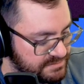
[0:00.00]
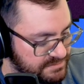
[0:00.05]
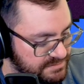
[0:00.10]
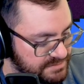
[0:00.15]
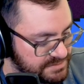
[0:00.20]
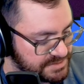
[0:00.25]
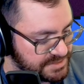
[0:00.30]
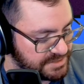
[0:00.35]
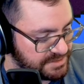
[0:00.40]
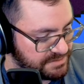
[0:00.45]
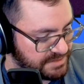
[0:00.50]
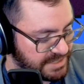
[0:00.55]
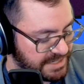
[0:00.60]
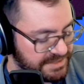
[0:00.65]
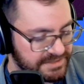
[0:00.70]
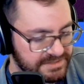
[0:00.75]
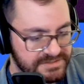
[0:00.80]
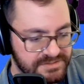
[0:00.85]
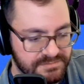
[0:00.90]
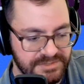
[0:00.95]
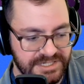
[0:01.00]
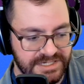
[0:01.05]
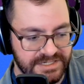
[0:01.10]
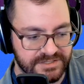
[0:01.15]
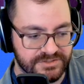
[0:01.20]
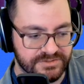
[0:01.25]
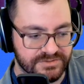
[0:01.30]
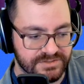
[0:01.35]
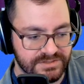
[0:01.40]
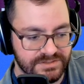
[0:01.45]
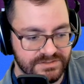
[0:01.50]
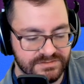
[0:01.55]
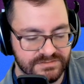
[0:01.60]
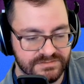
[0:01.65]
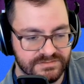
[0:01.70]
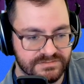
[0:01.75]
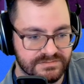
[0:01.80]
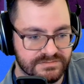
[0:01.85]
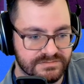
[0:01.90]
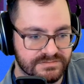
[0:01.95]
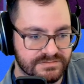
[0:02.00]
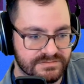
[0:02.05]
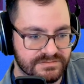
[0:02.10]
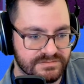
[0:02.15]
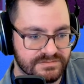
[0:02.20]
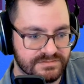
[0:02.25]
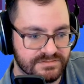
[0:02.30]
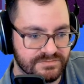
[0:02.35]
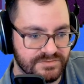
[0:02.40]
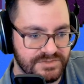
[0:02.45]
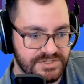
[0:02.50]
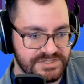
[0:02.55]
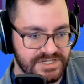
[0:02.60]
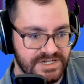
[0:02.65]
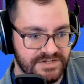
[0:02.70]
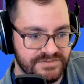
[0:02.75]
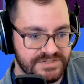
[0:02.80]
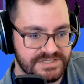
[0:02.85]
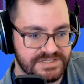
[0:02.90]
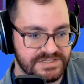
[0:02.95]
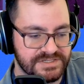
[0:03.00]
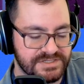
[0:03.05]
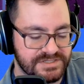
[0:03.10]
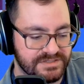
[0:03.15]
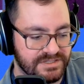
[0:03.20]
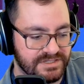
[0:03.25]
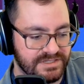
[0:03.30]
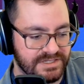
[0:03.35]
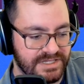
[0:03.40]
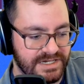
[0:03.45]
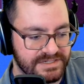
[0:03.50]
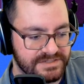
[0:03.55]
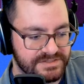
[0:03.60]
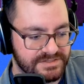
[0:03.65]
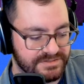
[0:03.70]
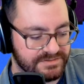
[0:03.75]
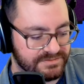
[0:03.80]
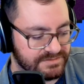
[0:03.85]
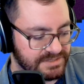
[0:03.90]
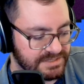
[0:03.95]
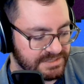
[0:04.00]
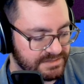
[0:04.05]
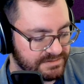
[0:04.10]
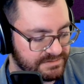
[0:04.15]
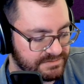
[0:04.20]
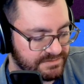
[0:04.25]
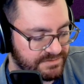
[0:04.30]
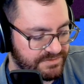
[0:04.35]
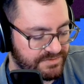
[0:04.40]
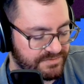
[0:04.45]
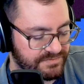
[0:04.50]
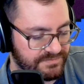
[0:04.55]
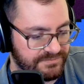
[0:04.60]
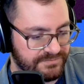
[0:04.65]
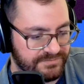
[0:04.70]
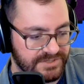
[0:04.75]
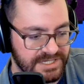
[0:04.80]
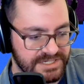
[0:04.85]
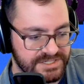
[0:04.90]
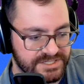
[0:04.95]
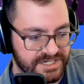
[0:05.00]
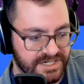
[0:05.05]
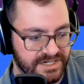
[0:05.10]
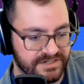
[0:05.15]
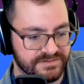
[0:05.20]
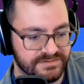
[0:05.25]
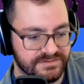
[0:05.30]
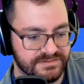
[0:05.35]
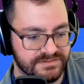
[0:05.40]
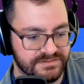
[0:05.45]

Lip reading: So I think it's going to be kind of cool. There's obviously still a lot to flesh out.